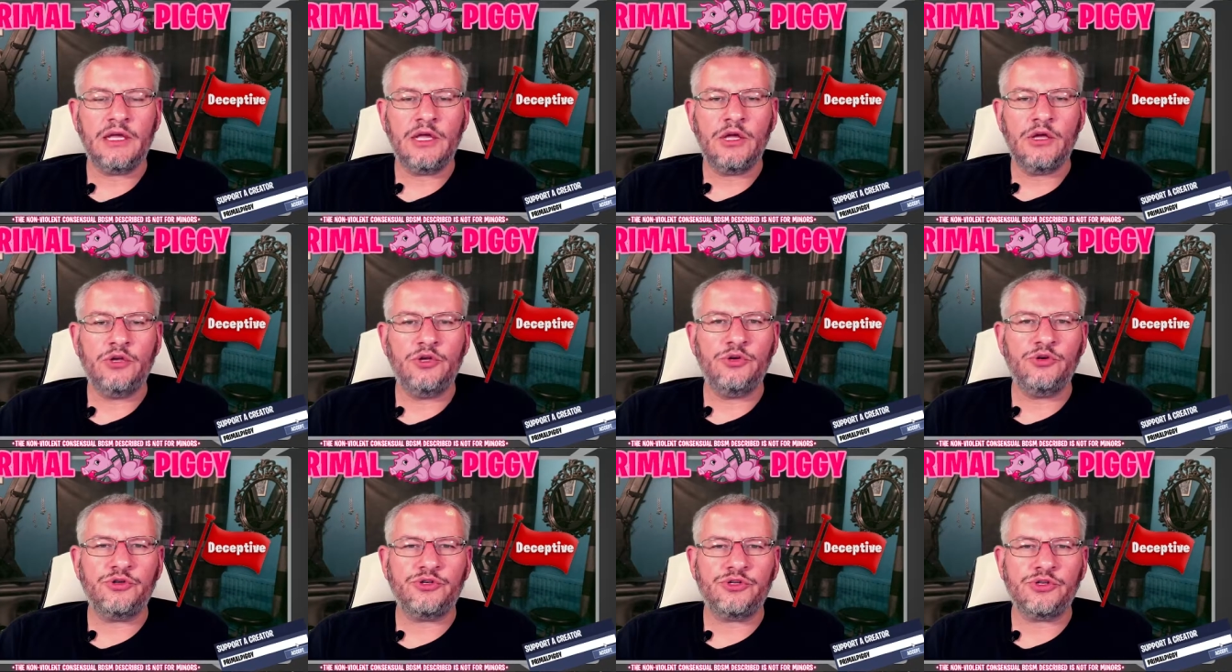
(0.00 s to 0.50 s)

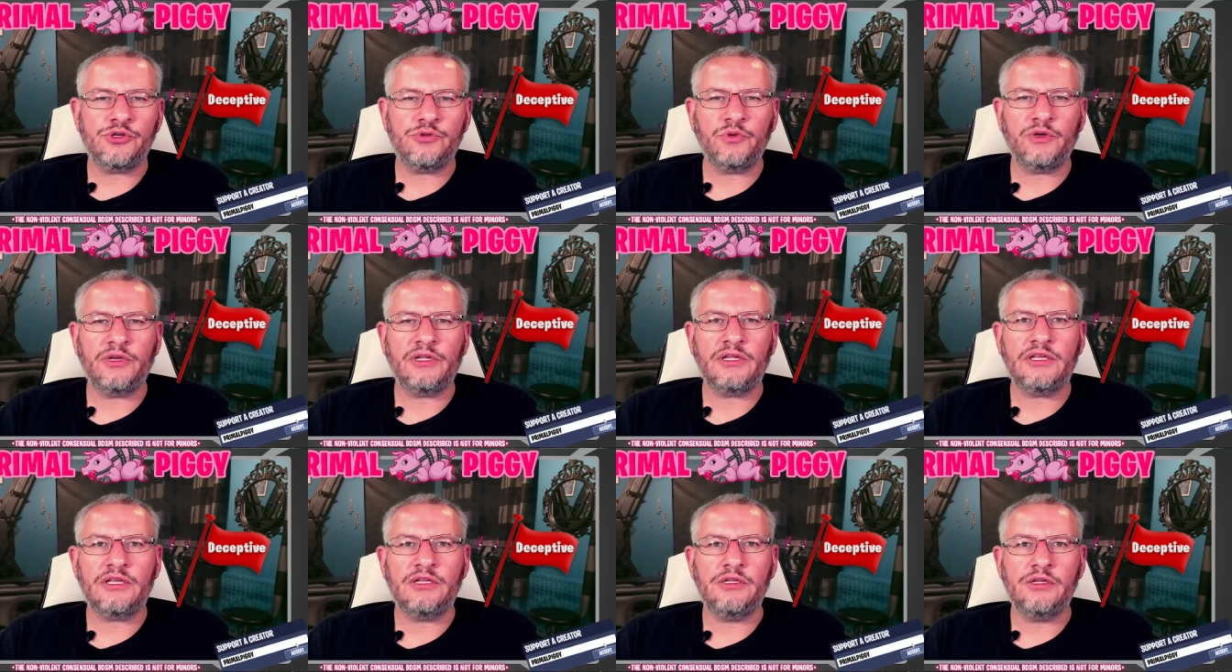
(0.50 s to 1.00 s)
you should
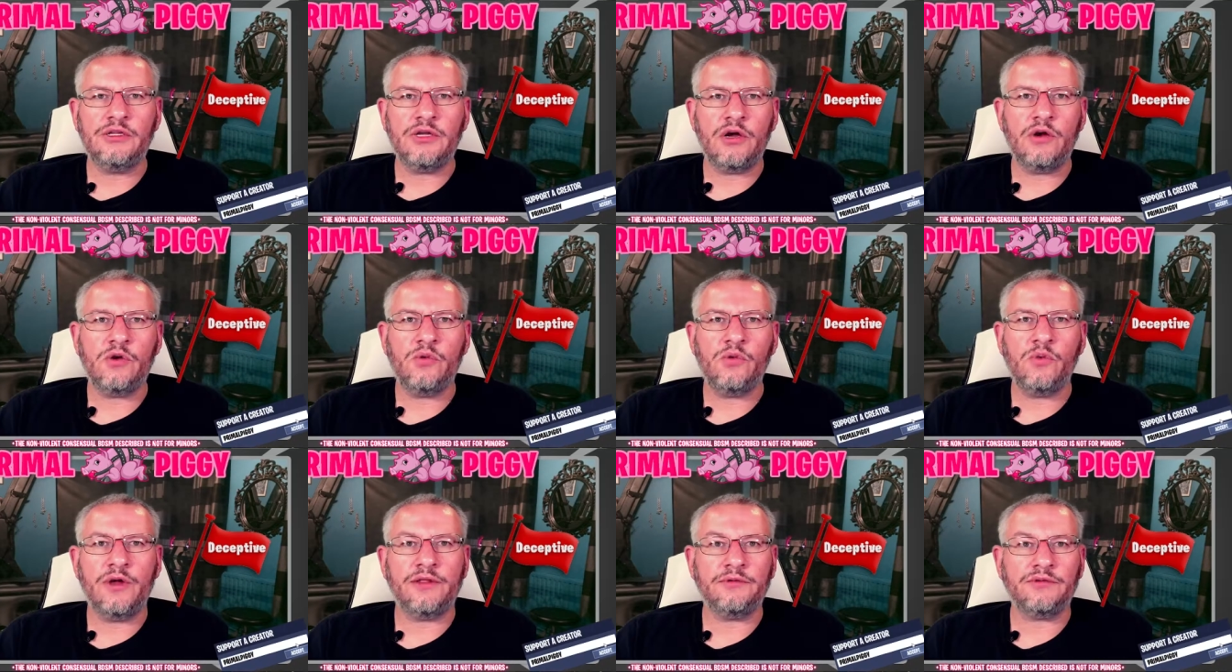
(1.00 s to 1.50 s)
really know
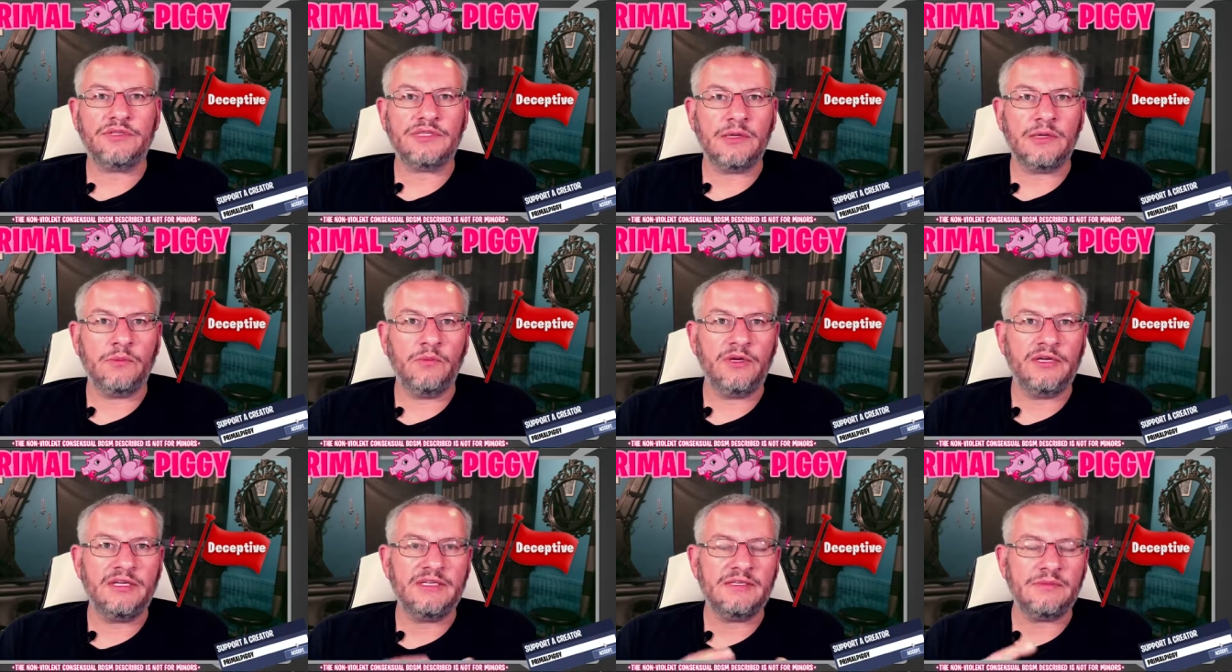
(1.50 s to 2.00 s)
whether
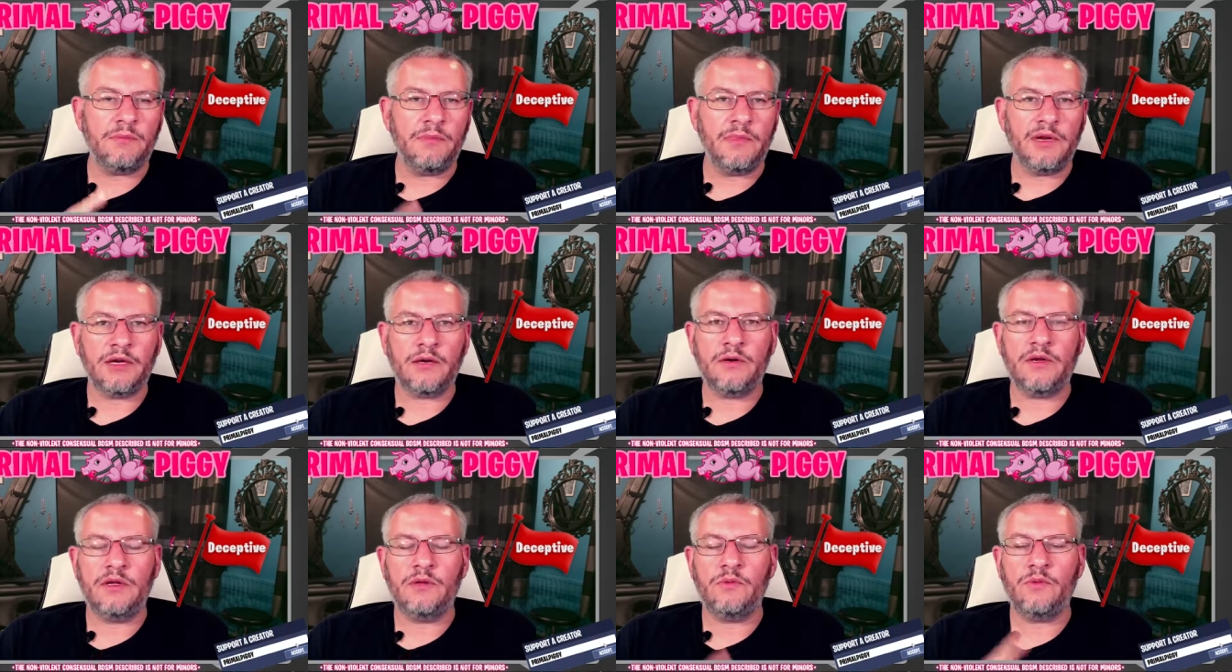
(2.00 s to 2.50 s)
someone is
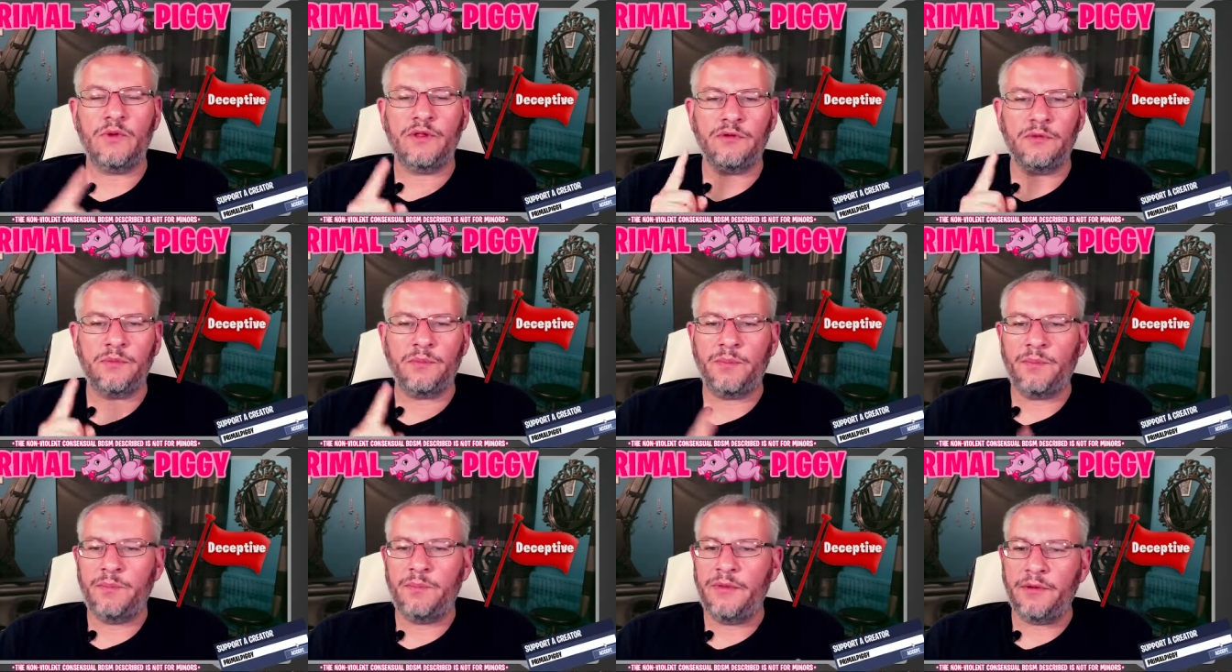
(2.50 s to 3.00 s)
married whether
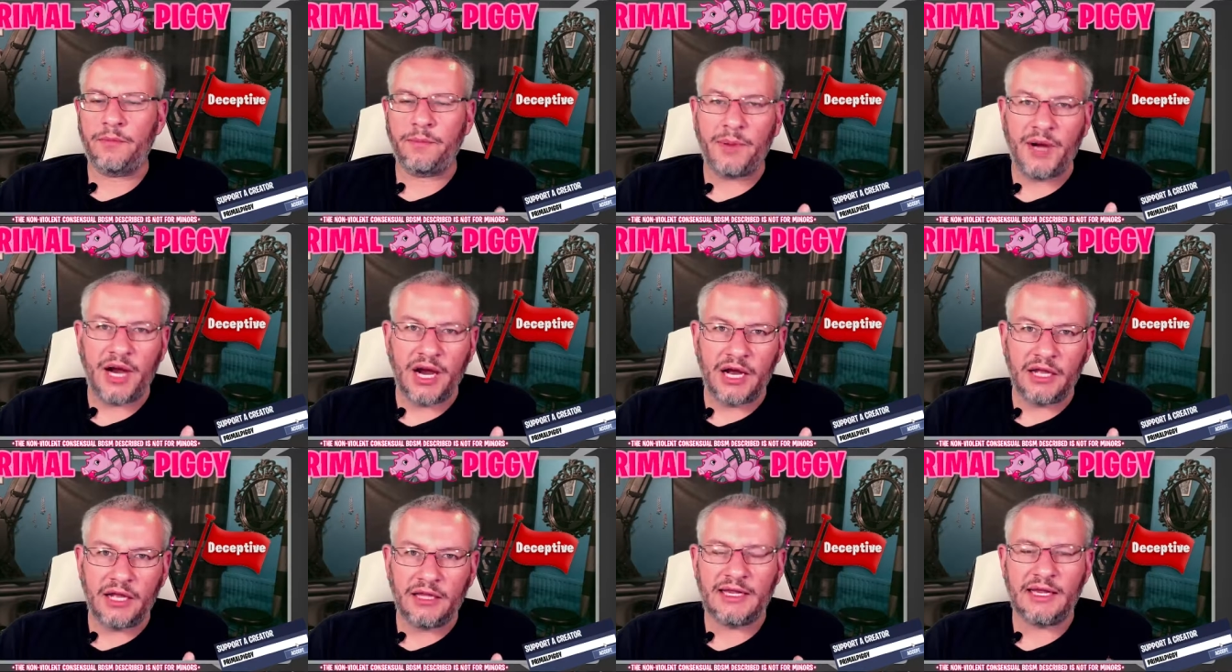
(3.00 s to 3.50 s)
they're
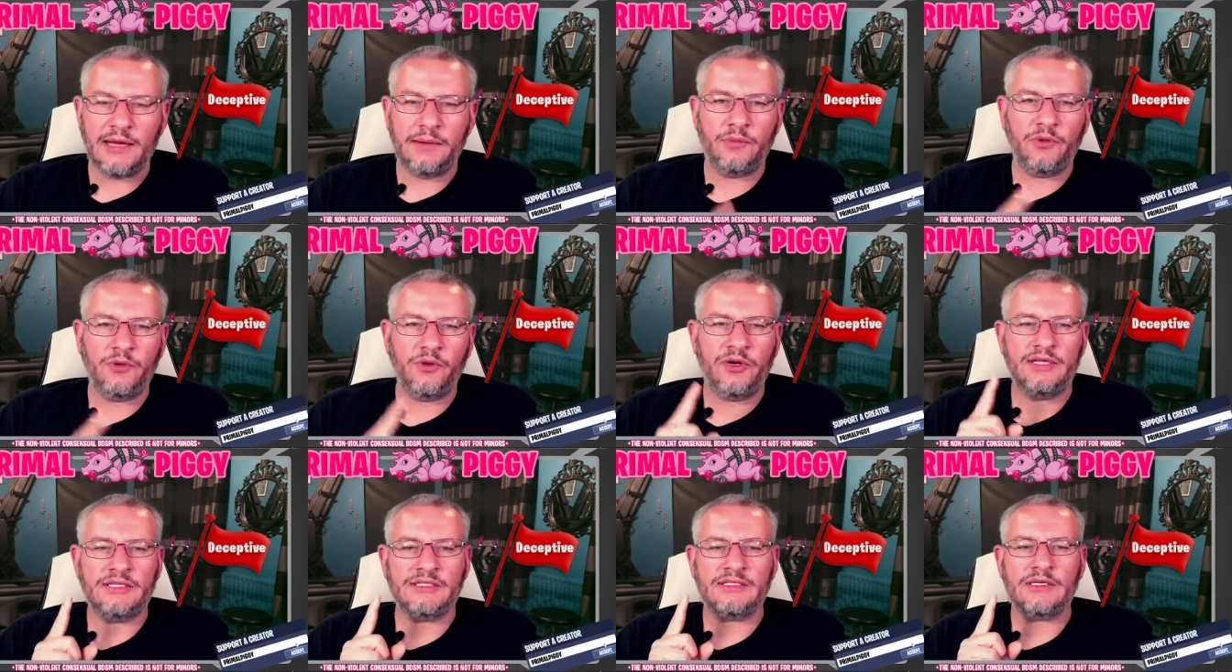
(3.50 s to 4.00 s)

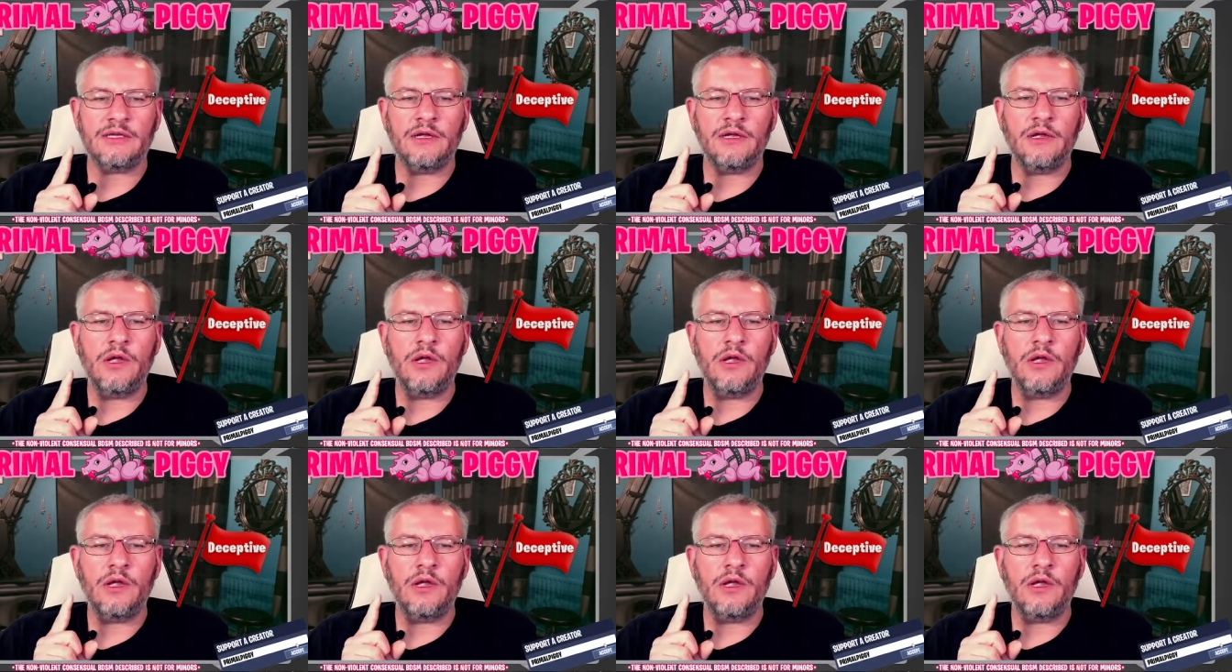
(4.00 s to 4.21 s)
polyamorous